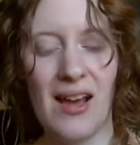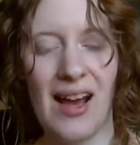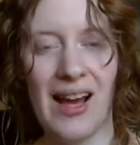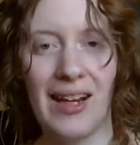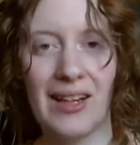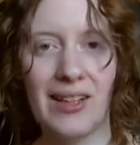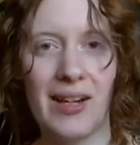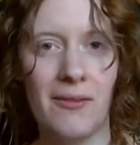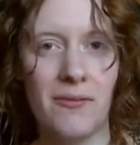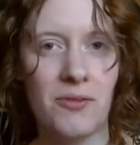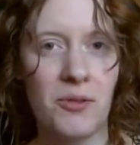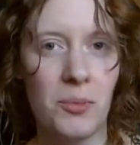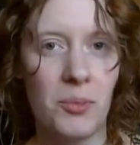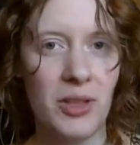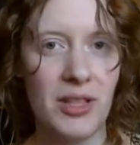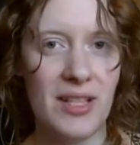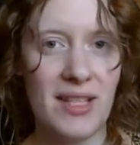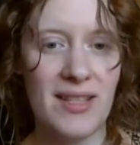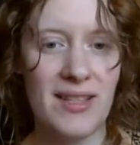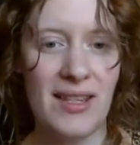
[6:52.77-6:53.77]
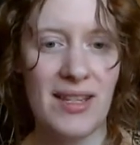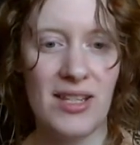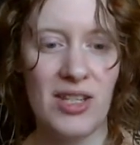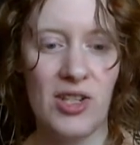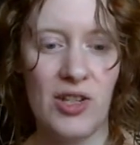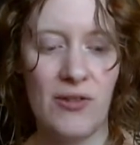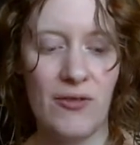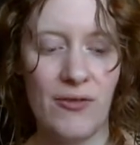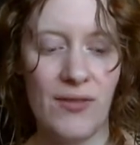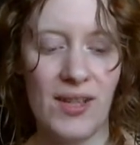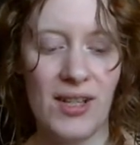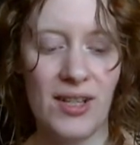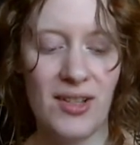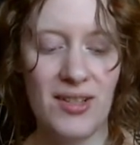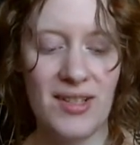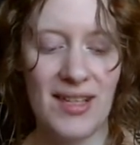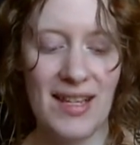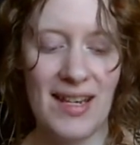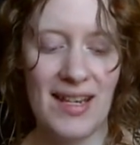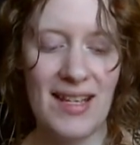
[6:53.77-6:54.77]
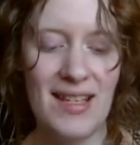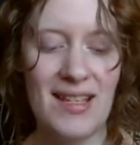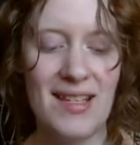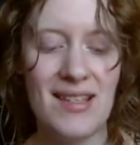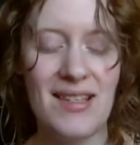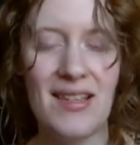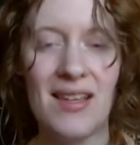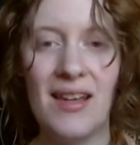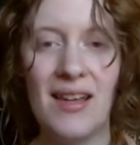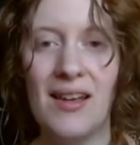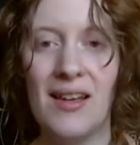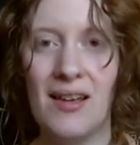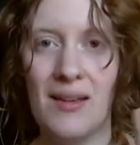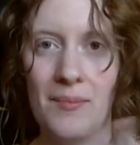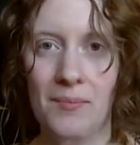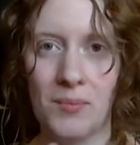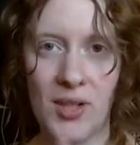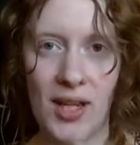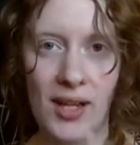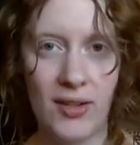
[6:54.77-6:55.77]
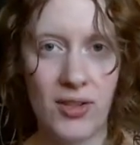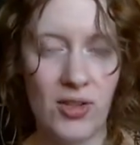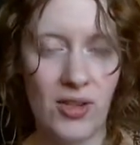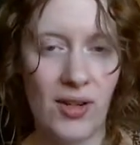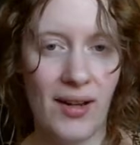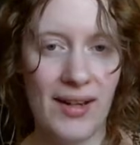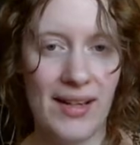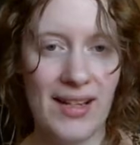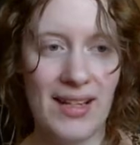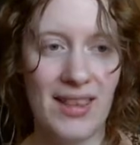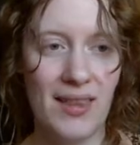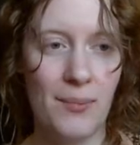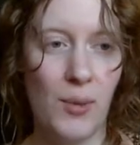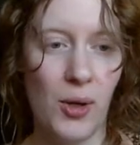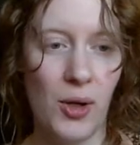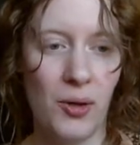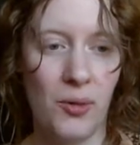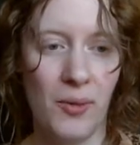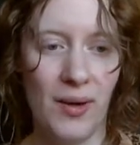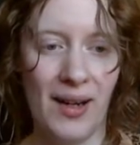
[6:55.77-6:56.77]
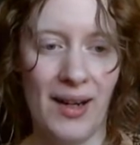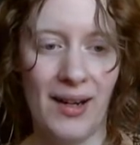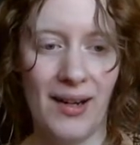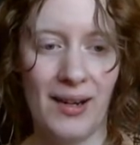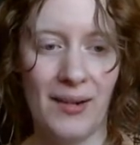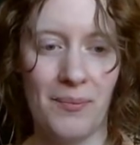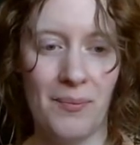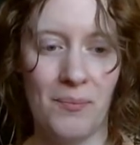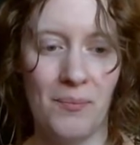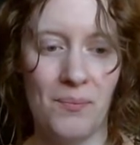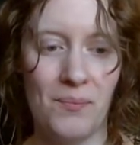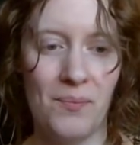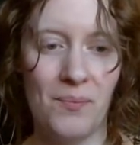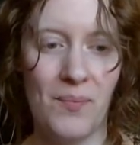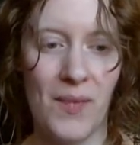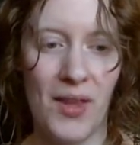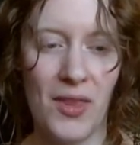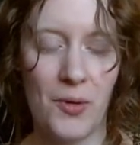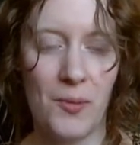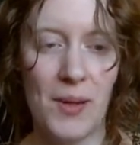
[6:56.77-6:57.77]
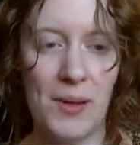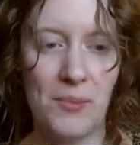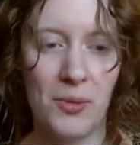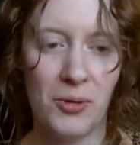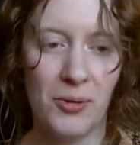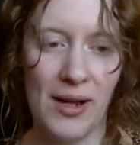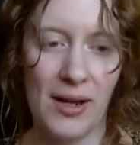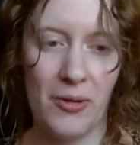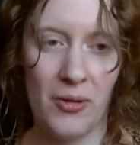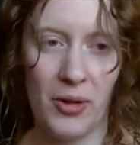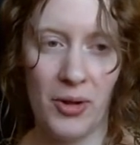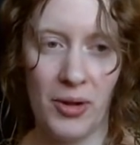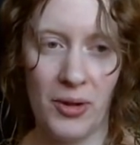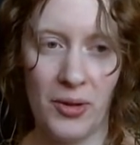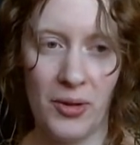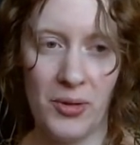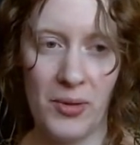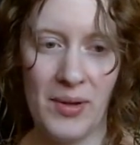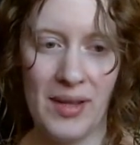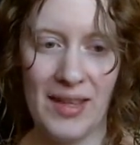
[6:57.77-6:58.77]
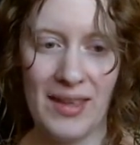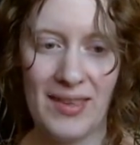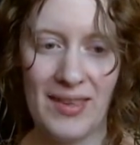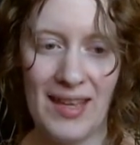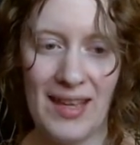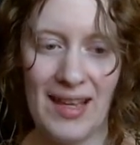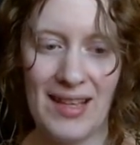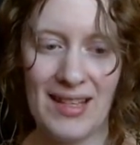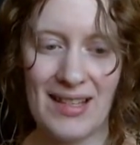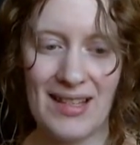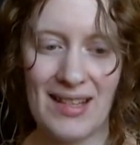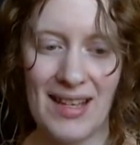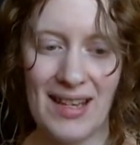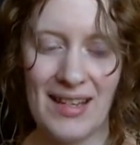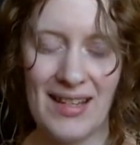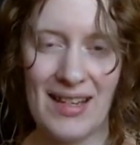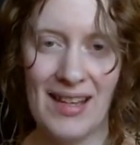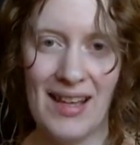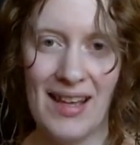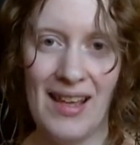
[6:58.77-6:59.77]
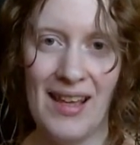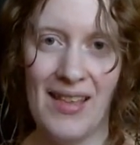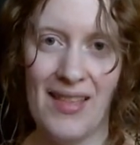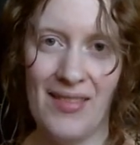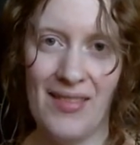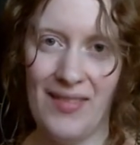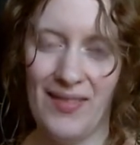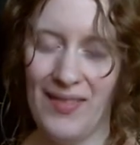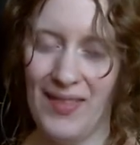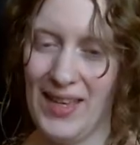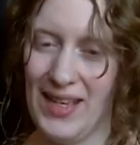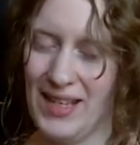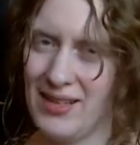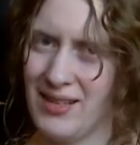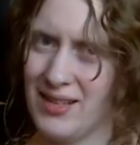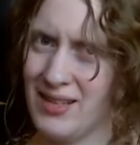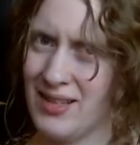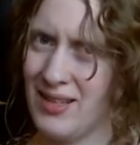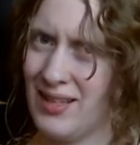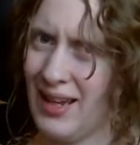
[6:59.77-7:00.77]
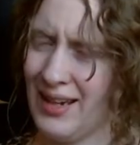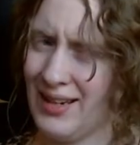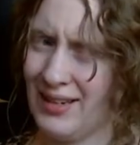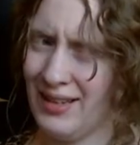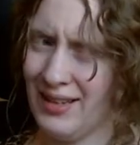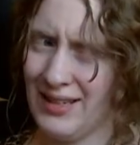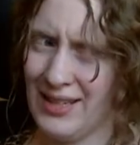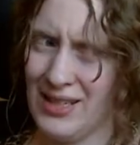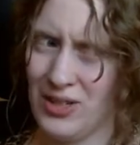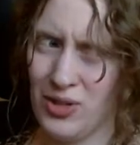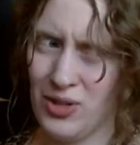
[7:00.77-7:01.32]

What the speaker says: uncomfortableness that she feels that is touched on in the book, where other people around her are doing things that they societally